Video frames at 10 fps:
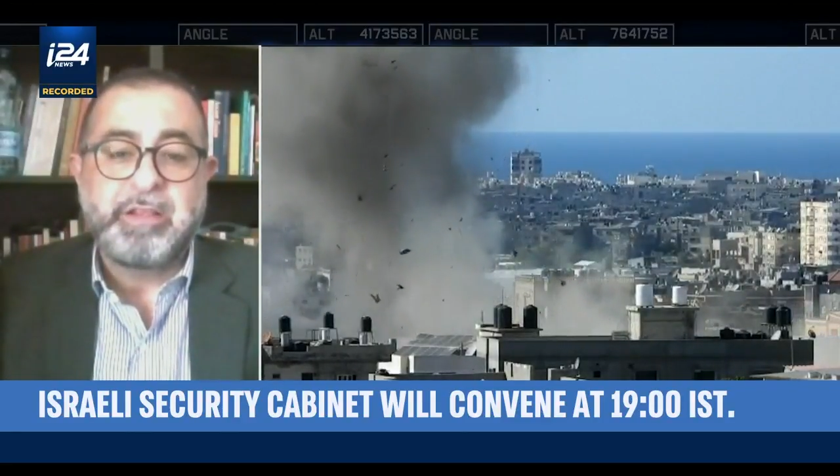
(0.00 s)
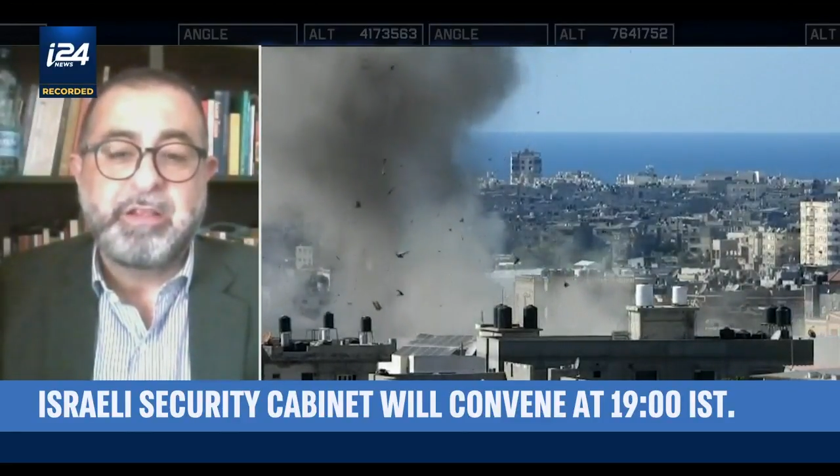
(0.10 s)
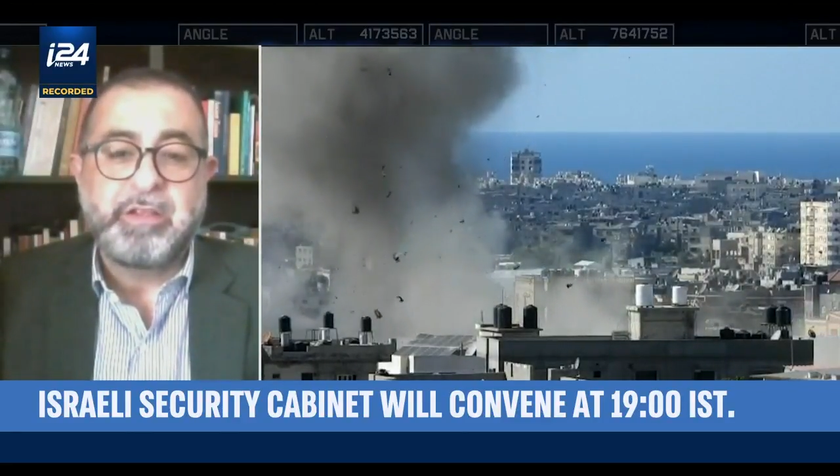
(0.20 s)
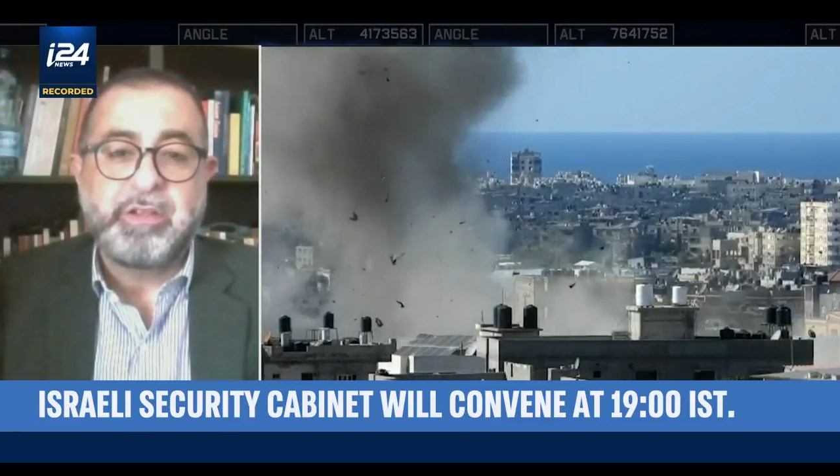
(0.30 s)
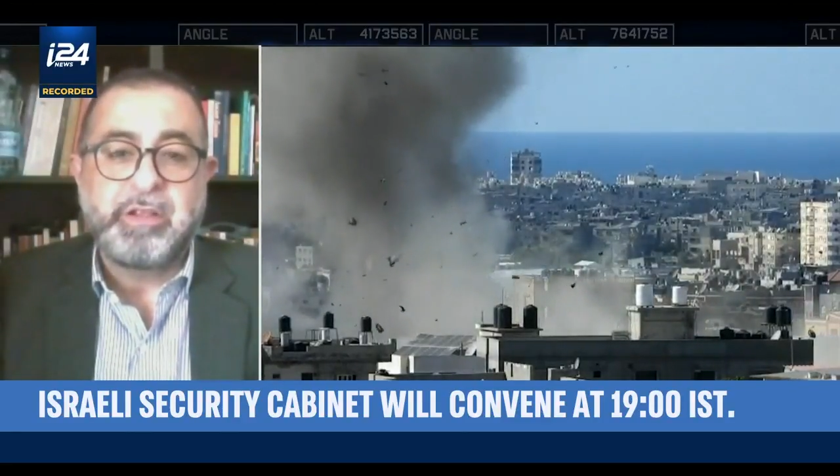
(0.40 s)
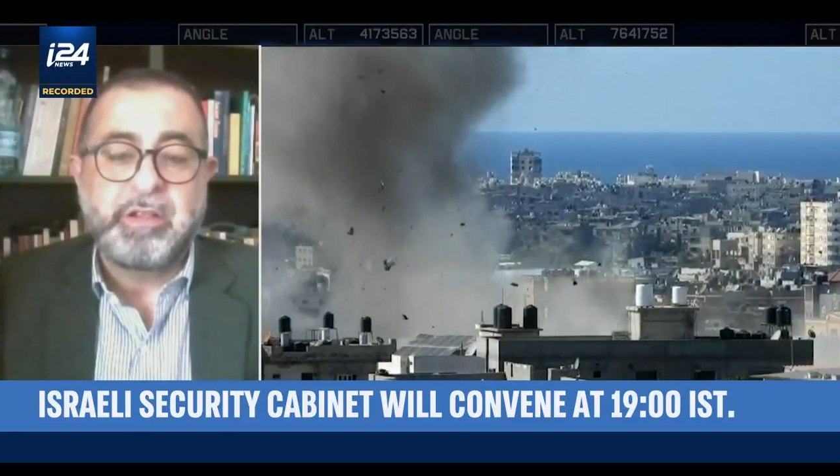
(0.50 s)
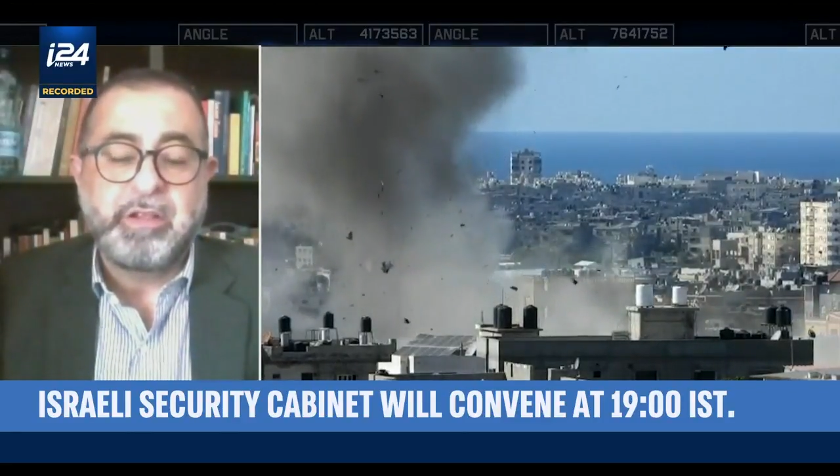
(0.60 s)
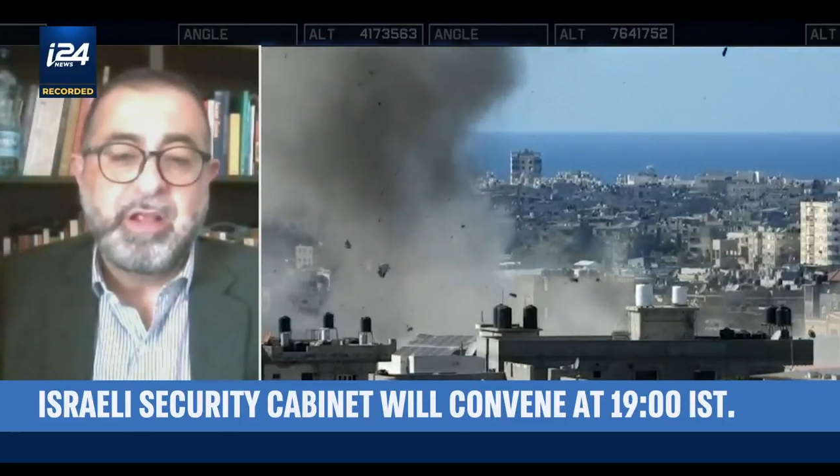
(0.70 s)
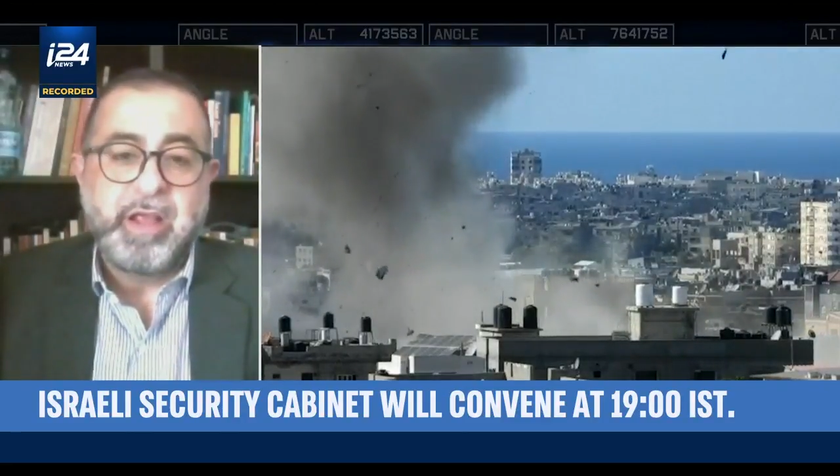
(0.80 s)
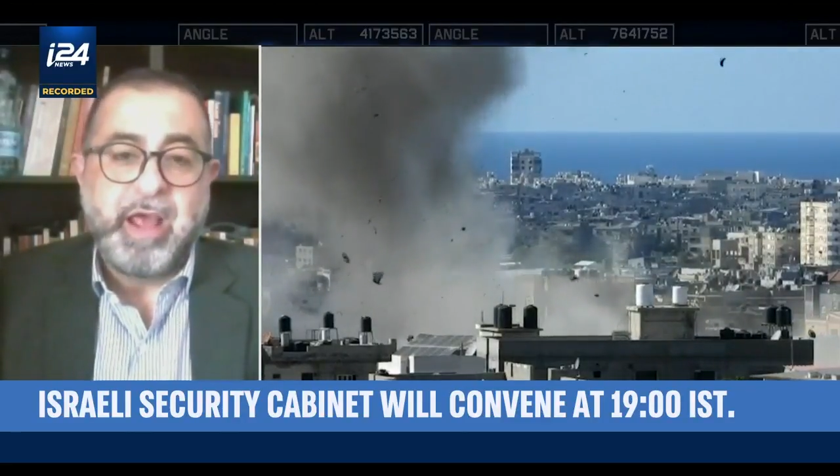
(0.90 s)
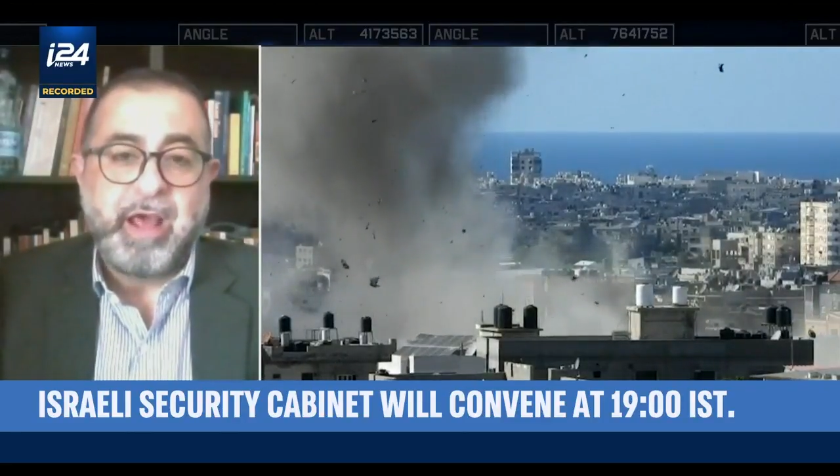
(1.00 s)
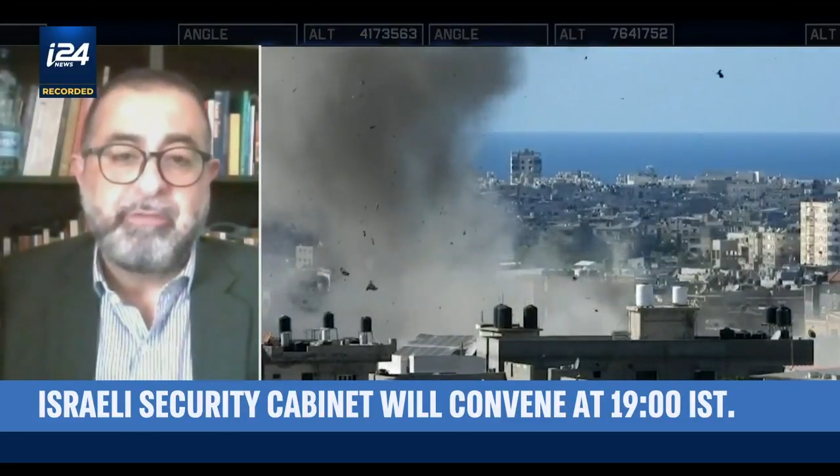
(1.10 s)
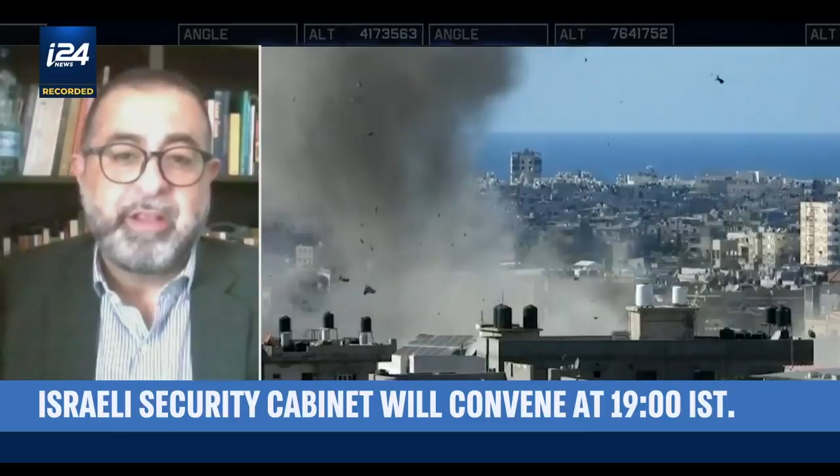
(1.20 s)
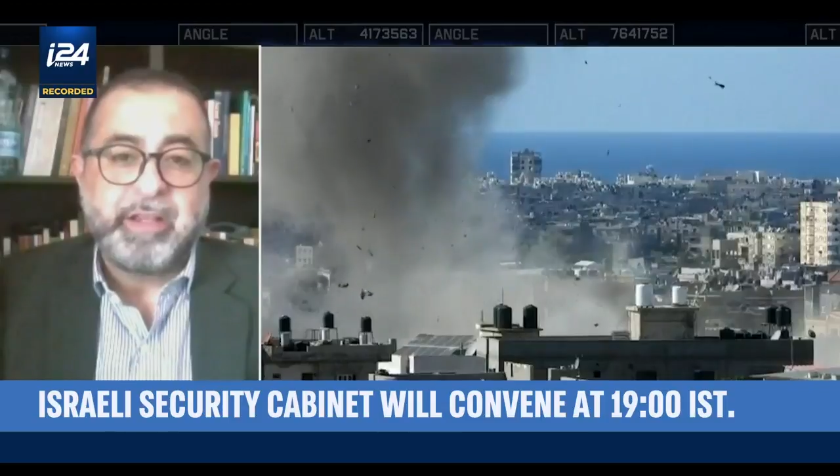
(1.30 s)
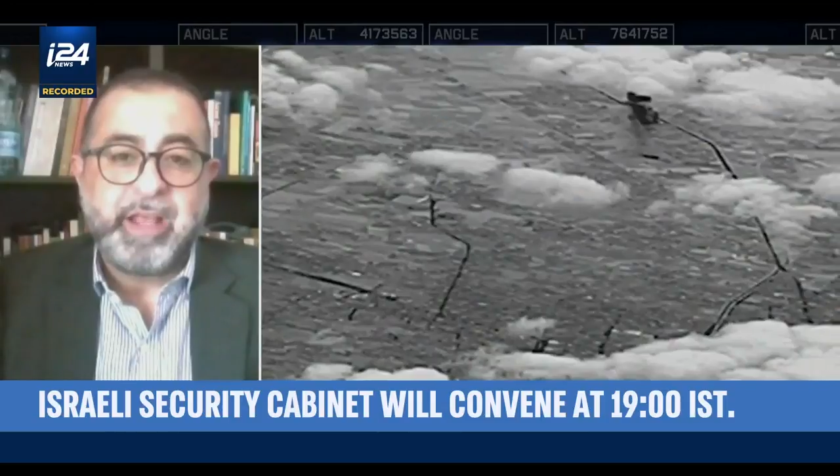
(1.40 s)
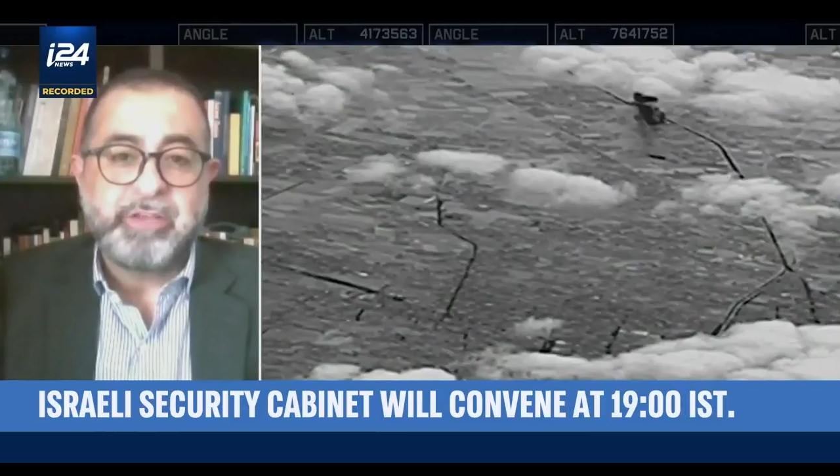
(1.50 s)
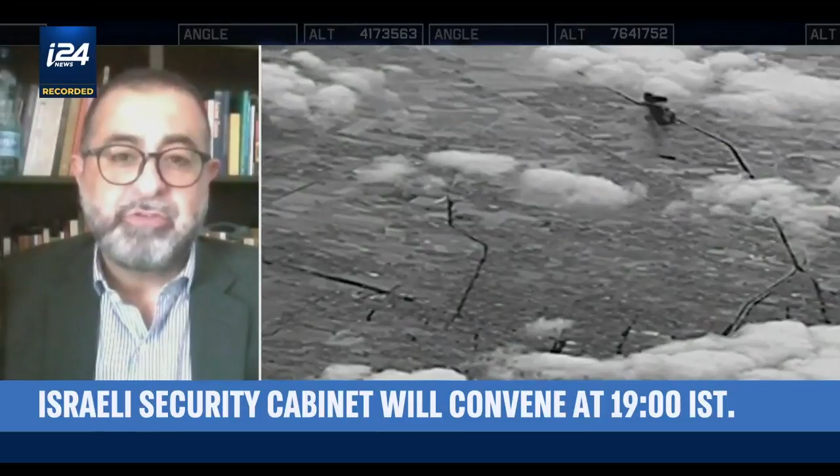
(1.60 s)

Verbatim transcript: the uh, have let